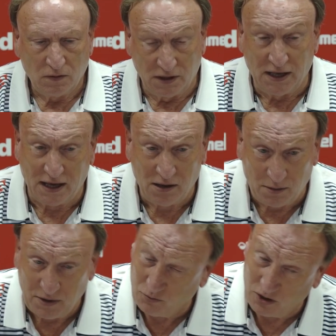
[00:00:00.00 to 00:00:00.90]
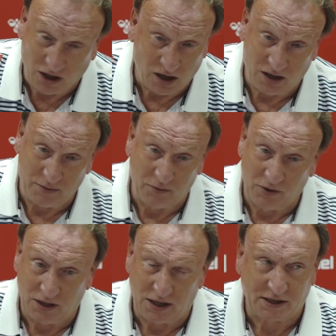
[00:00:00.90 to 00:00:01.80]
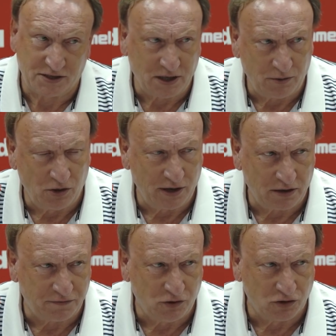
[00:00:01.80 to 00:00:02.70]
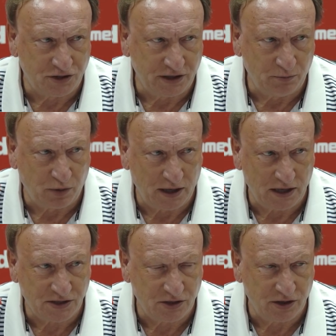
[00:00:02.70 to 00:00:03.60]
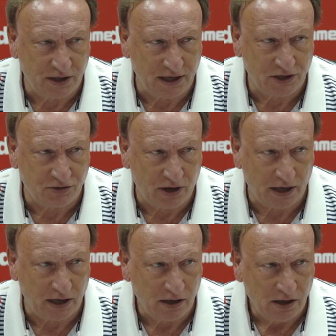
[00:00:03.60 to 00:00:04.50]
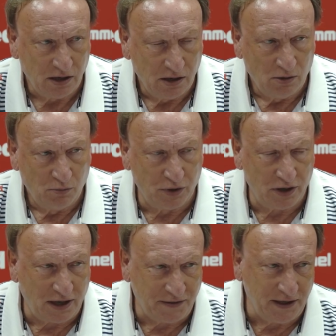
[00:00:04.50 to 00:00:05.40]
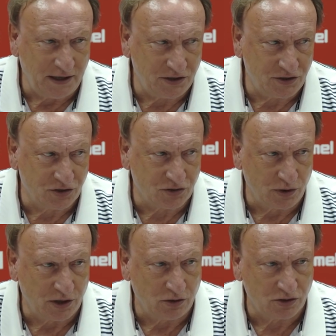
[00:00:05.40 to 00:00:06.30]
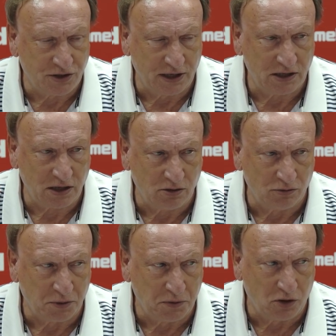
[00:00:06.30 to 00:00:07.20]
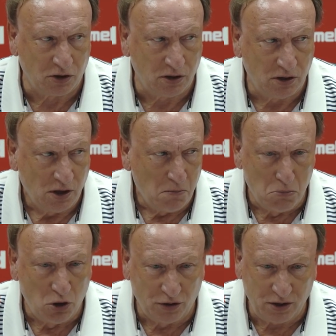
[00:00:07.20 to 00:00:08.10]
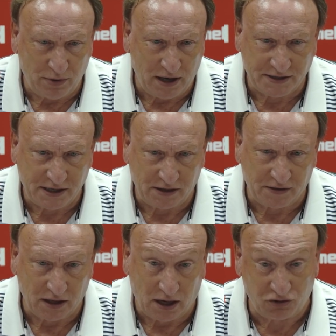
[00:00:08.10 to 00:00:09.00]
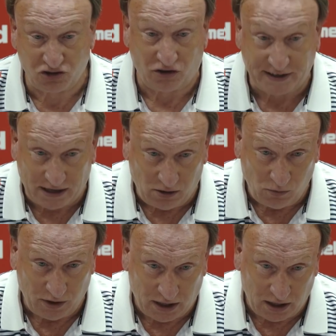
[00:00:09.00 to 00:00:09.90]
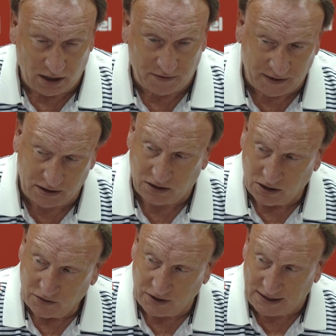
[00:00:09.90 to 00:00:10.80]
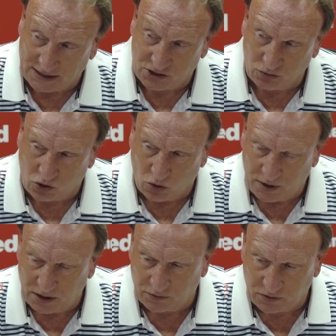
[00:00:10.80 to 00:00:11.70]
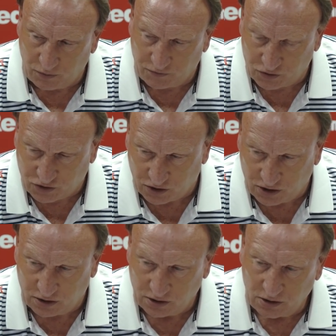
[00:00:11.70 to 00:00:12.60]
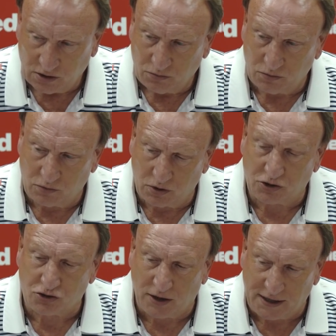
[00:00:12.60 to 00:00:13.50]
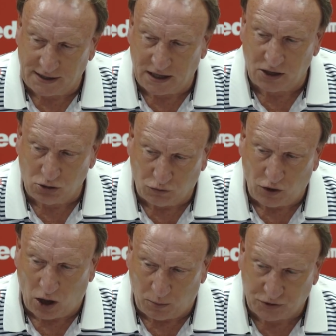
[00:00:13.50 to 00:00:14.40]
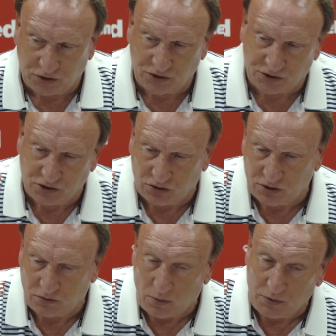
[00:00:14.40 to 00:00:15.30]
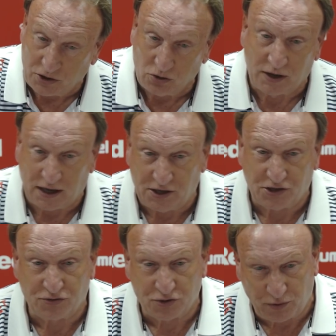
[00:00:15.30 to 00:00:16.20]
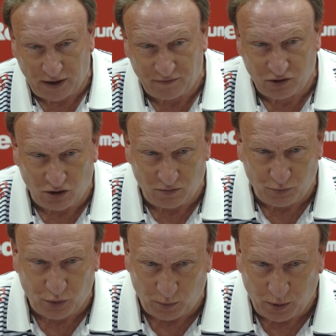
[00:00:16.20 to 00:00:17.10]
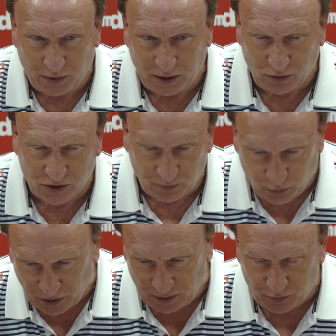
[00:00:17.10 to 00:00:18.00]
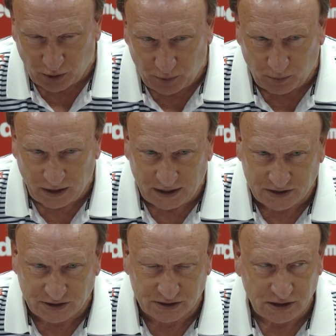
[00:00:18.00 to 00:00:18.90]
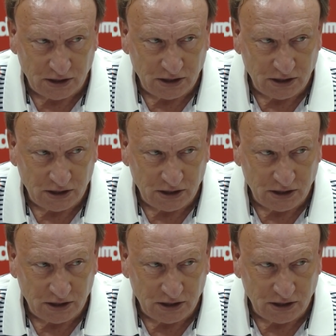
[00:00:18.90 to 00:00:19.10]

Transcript: Yeah, I mean we are. I mean, we like I said, we only had 14 players the other day training. But I think it's just one of those things. I don't think we've got to moan about anything like. I've just got to get on with it. And I think the lads who come in, we, we've just got to, we've got to try and get enough options so that when we do get injuries, we have got proper people to put in proper places.